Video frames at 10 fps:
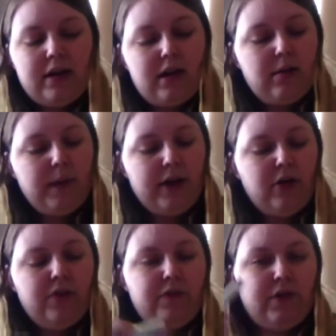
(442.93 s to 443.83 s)
color
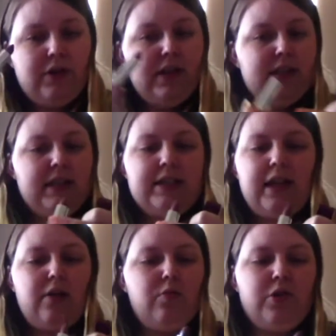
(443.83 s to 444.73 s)
payoff on this is
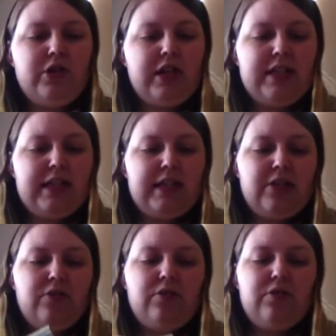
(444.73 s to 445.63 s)
like almost
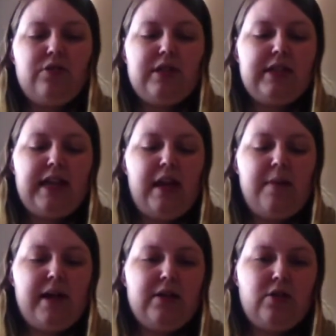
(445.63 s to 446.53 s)
identical, the same
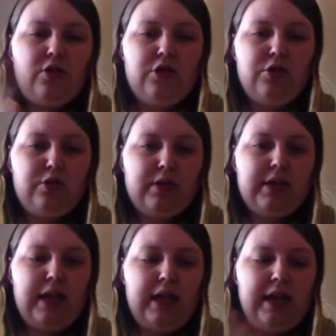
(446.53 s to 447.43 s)
as on your
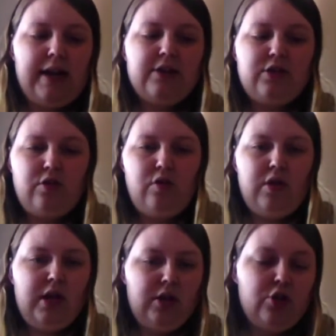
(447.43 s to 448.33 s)
skin as to
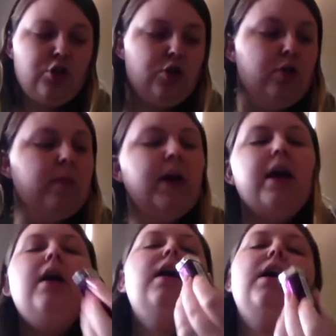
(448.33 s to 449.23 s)
in the tube.
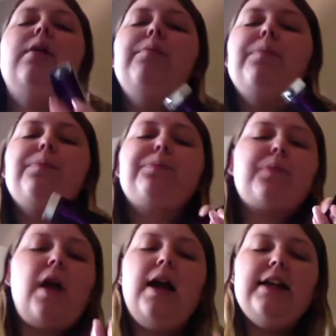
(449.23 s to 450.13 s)

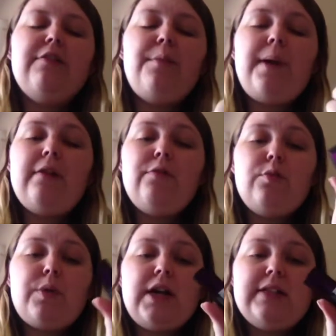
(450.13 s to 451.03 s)
I never pay full
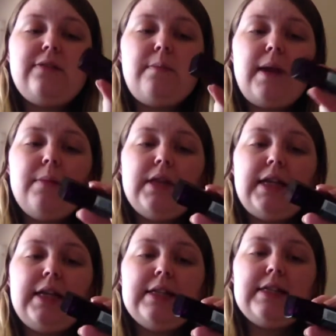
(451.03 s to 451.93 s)
price for
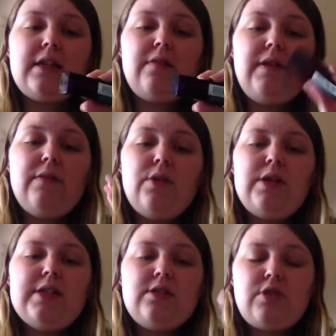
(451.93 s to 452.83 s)
Maybelline stuff, even though it
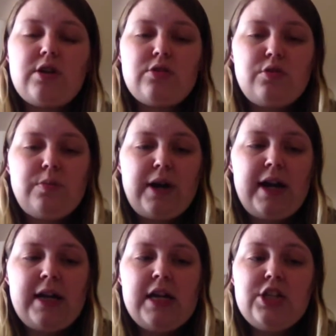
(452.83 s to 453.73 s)
is a drugstore
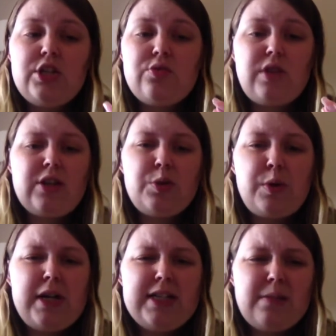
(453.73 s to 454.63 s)
brand. It's just like
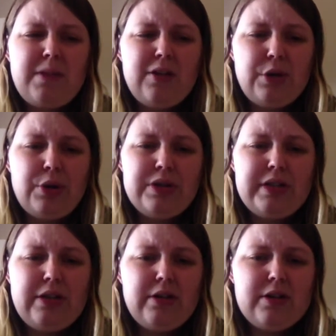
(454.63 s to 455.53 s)
$20-something
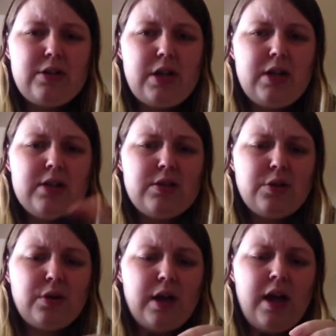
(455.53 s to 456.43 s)
here in Australia,
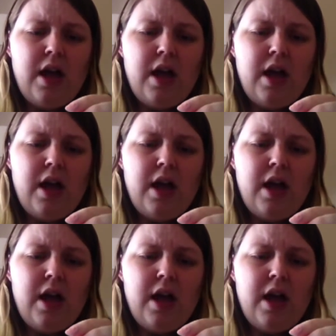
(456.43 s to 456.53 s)
so